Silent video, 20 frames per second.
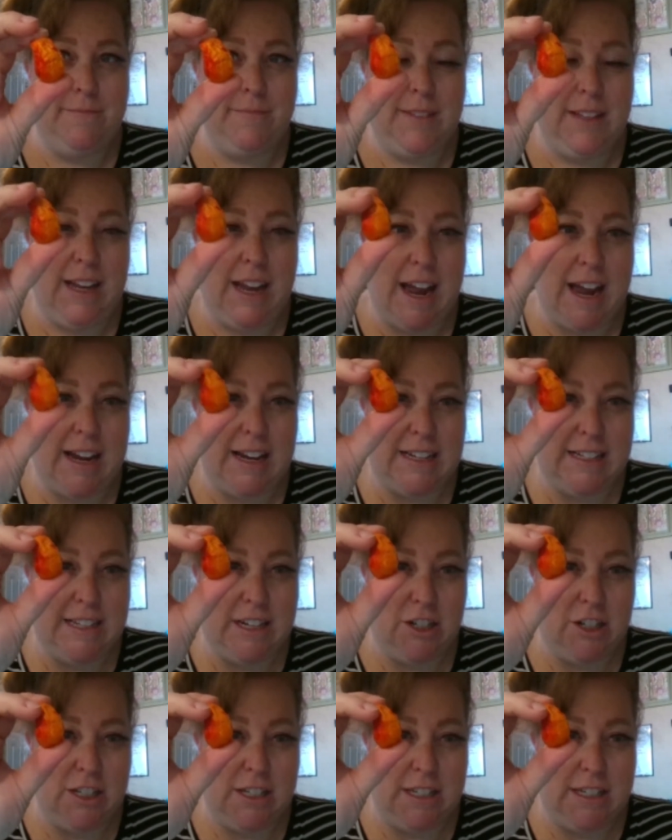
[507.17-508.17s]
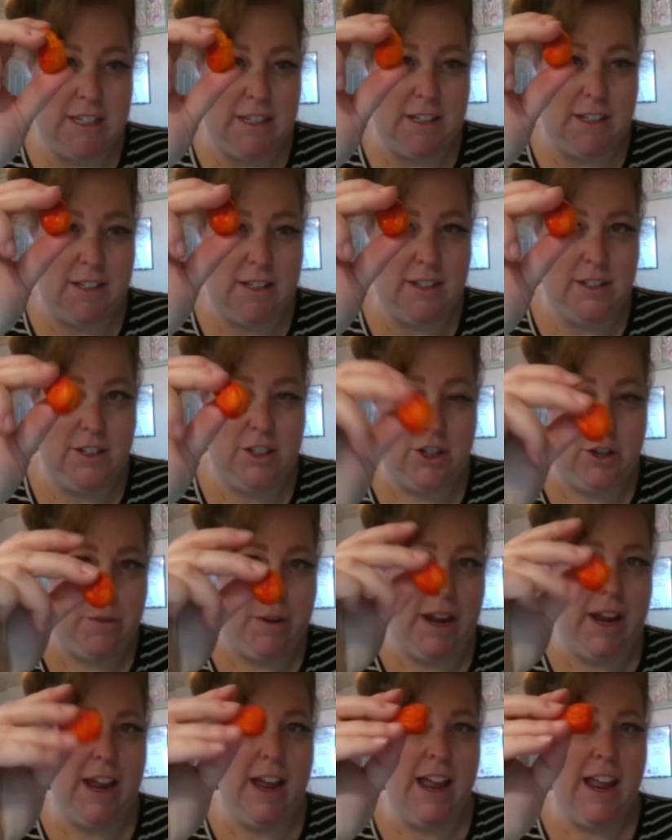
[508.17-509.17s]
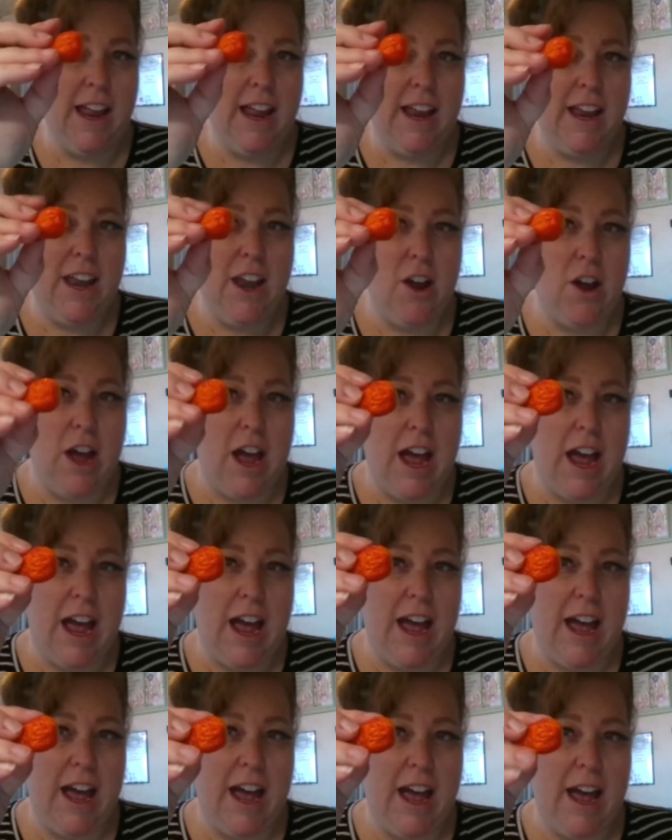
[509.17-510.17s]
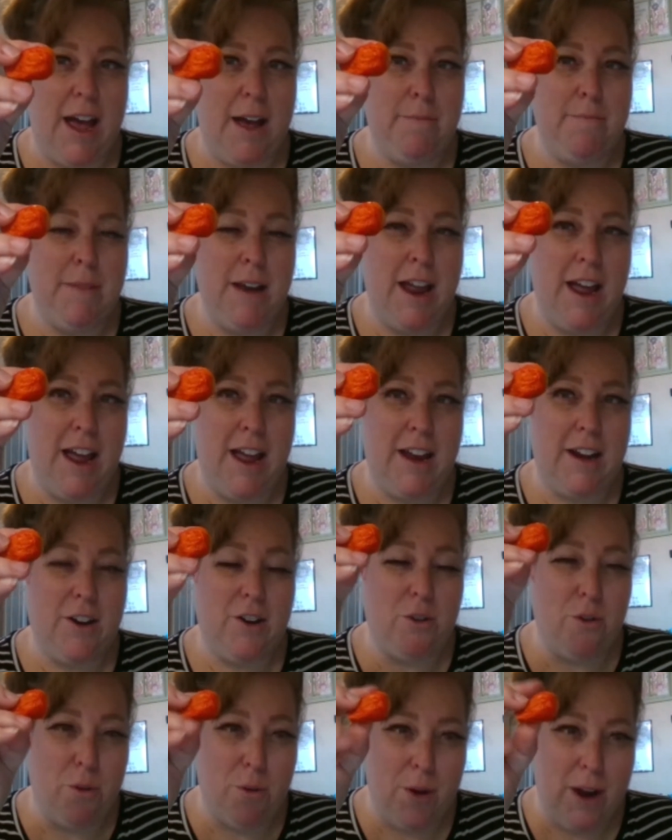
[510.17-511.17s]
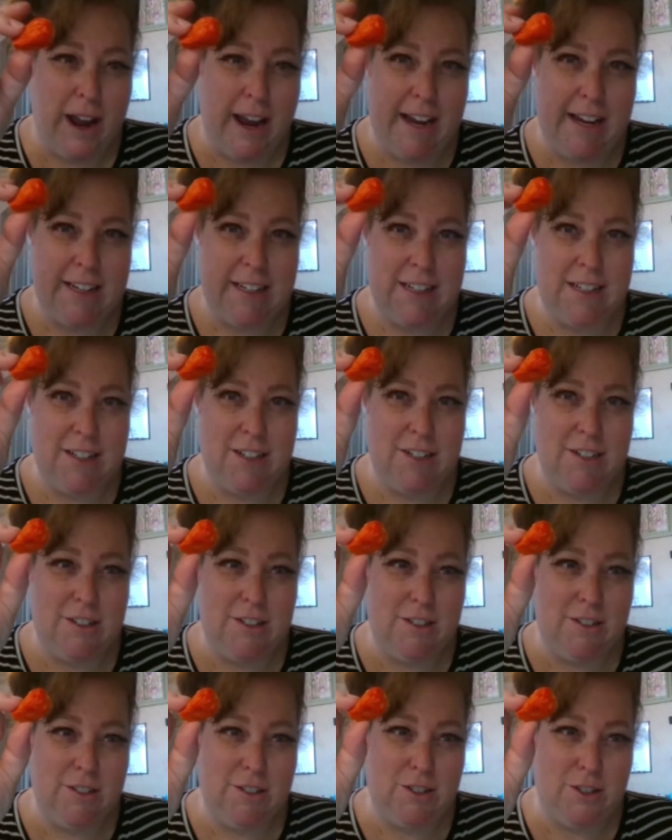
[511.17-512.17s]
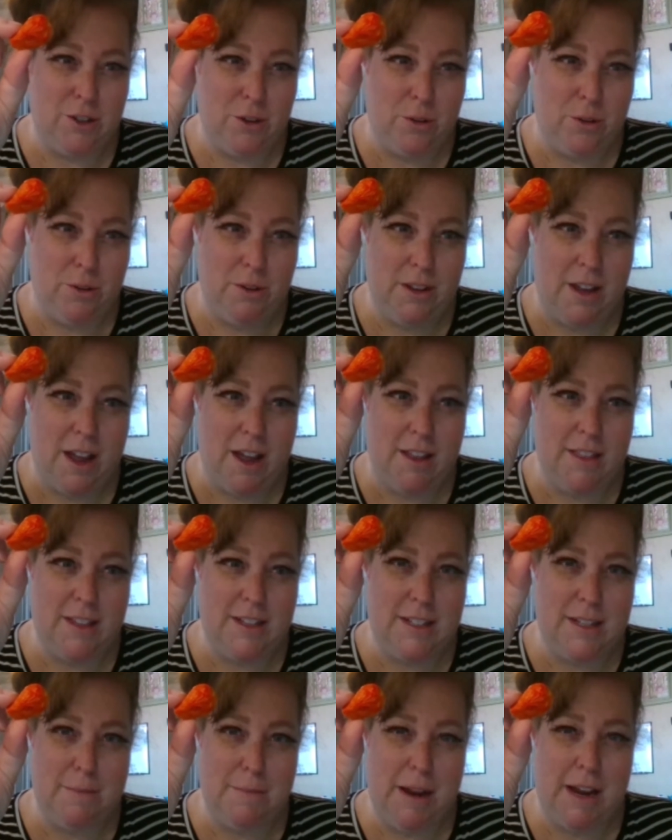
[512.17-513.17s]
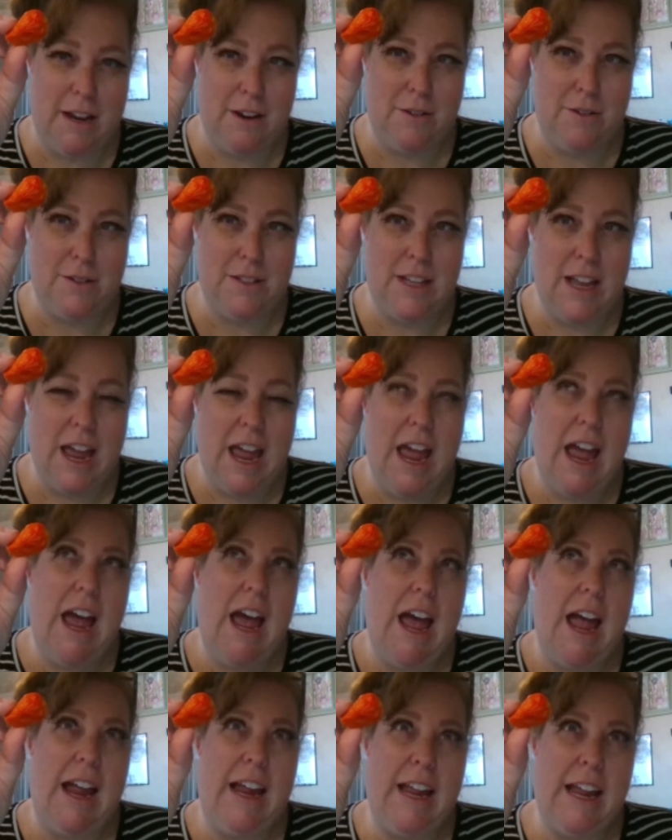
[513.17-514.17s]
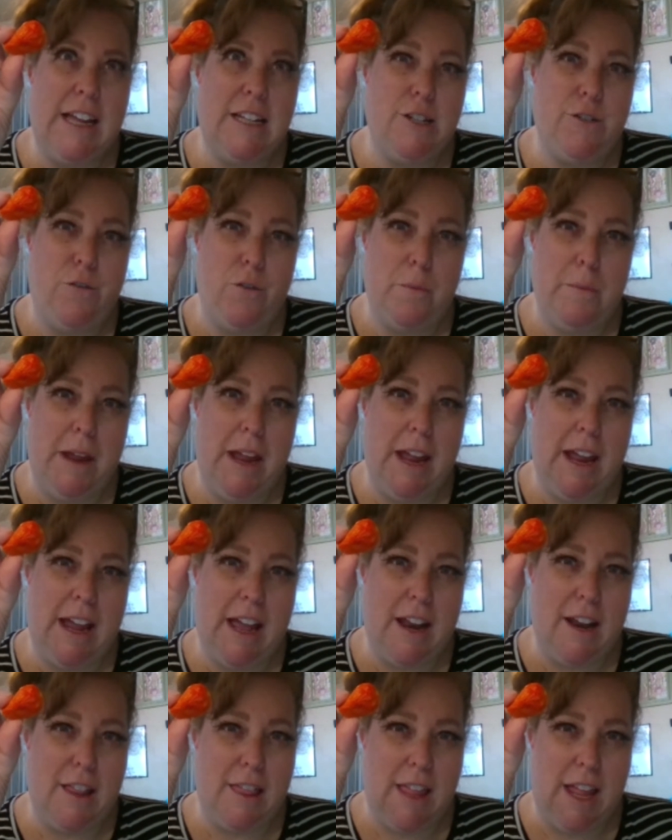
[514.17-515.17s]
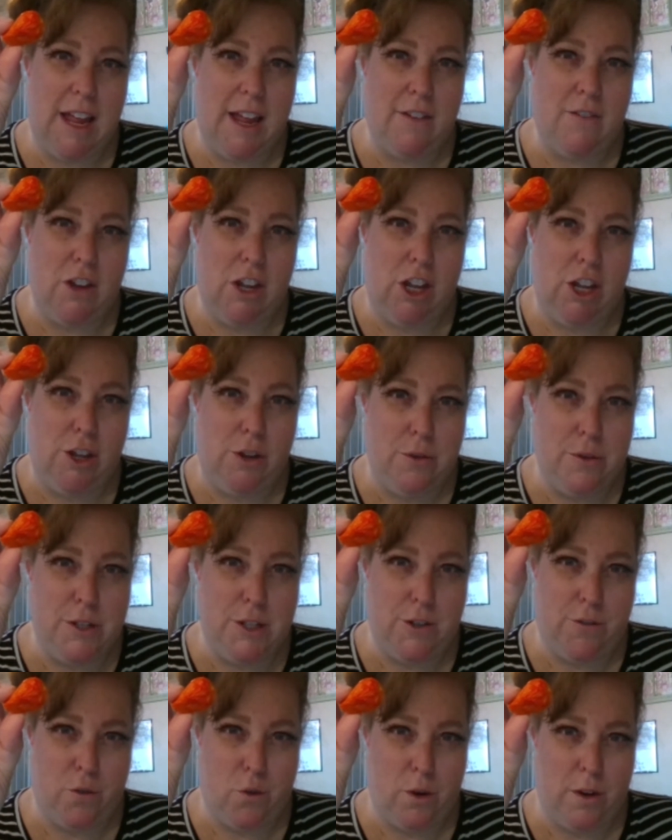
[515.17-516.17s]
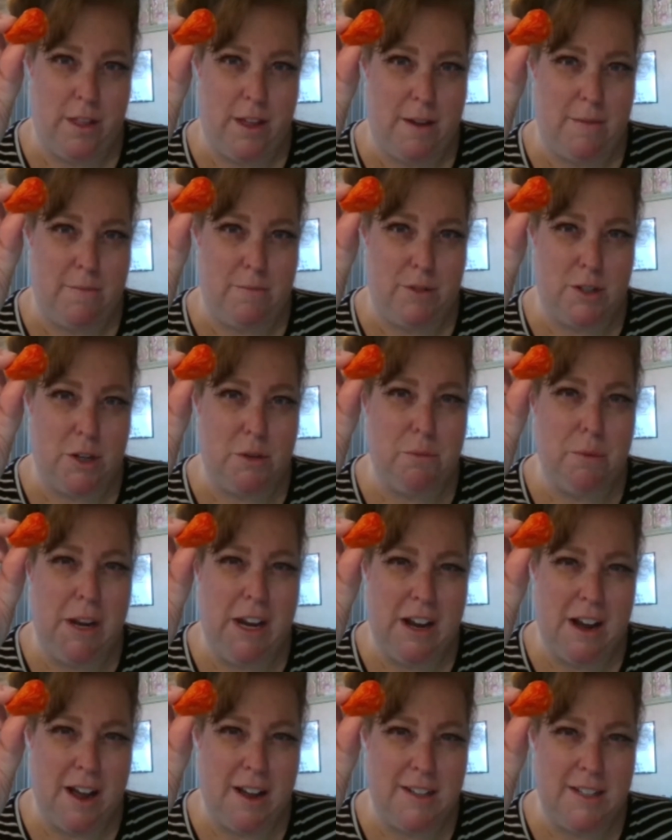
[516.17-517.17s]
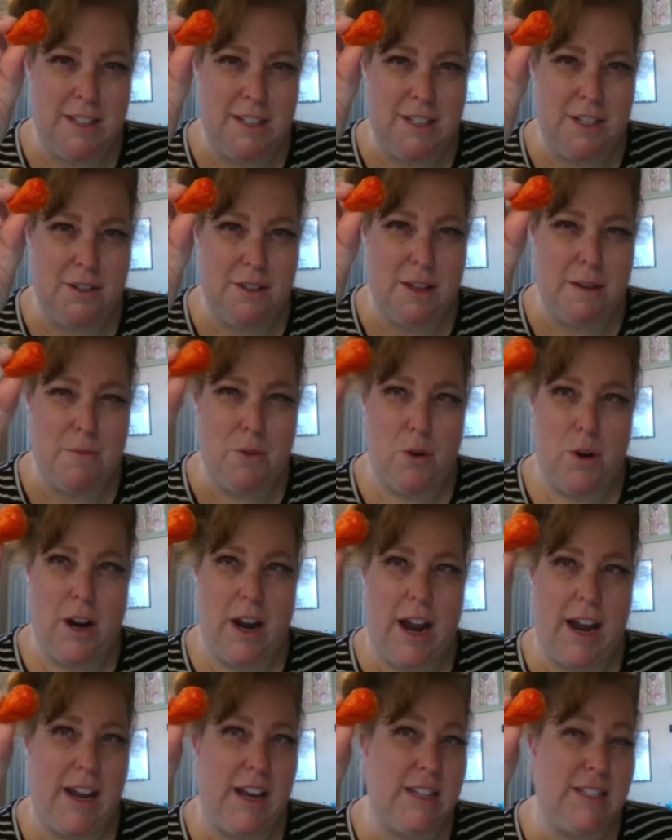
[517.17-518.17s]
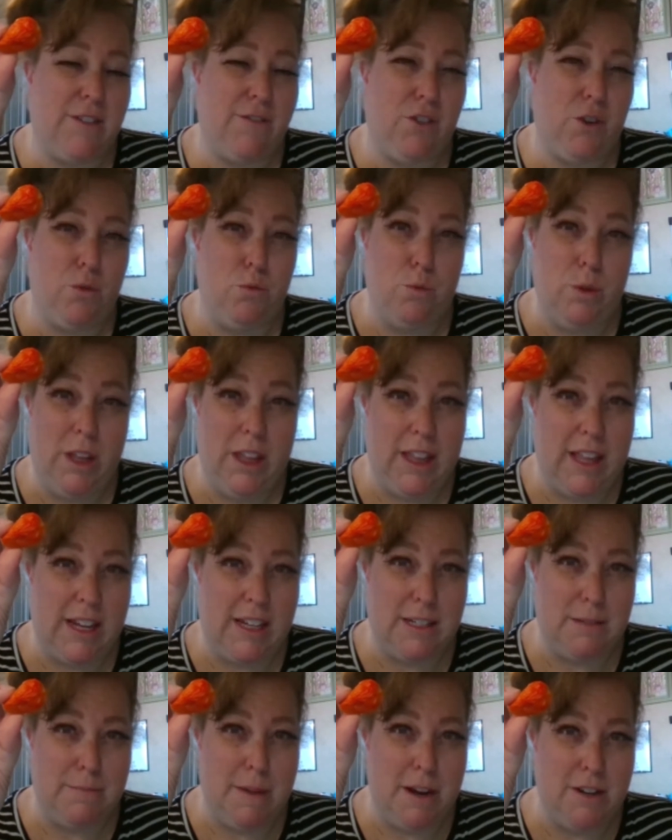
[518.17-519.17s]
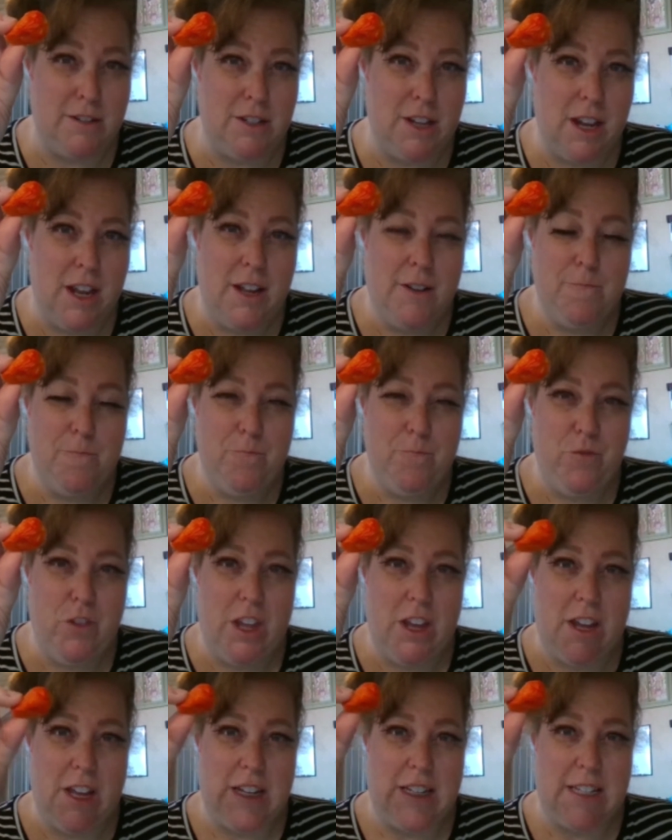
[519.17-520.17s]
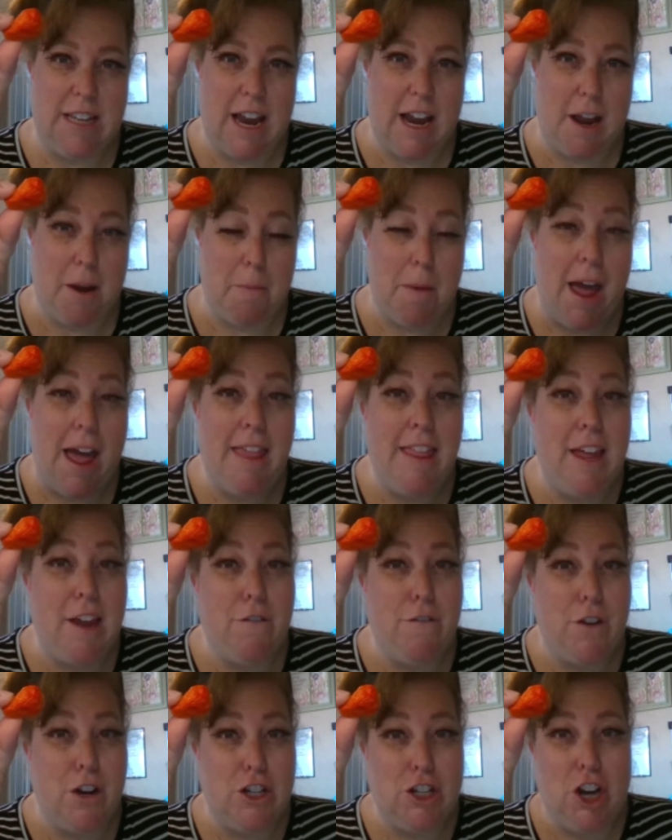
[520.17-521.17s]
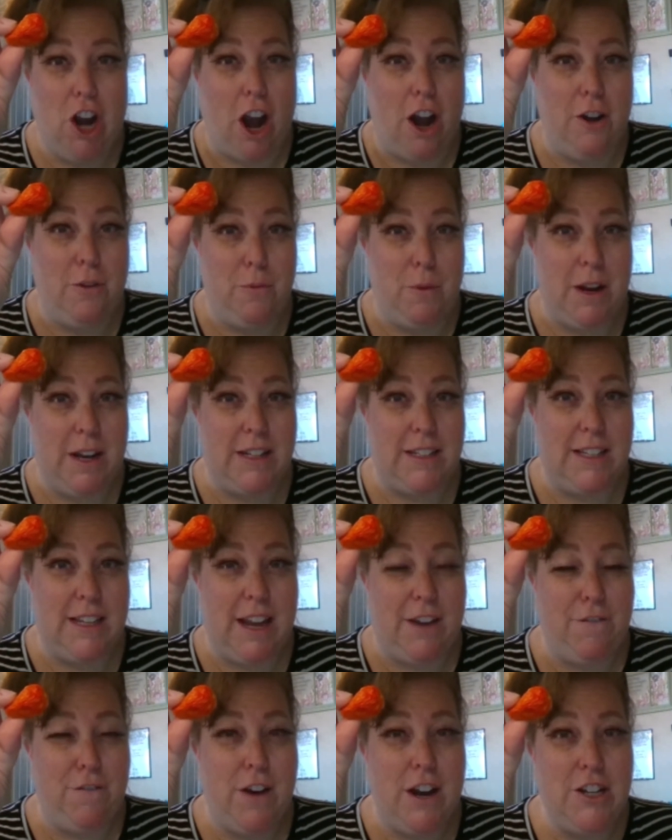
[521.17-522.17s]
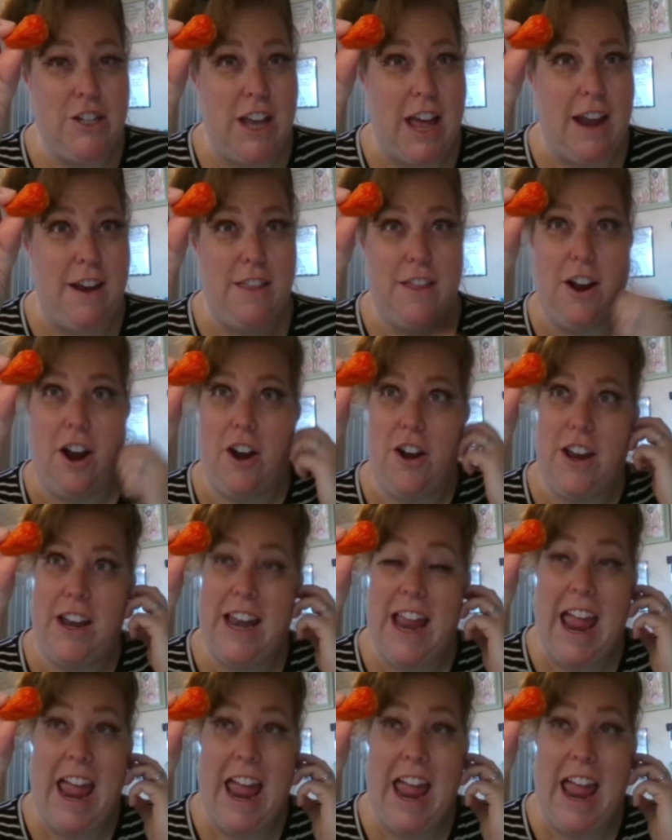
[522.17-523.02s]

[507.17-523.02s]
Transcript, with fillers: yeah, because they're still chewy. Now, I'm not quite sold on the tomatoes. I guess for me, I got to think of a use for them to reconstitute them, or I guess if you really like tomatoes, you can snack on them. I like fresh garden ones, fresh out of the garden,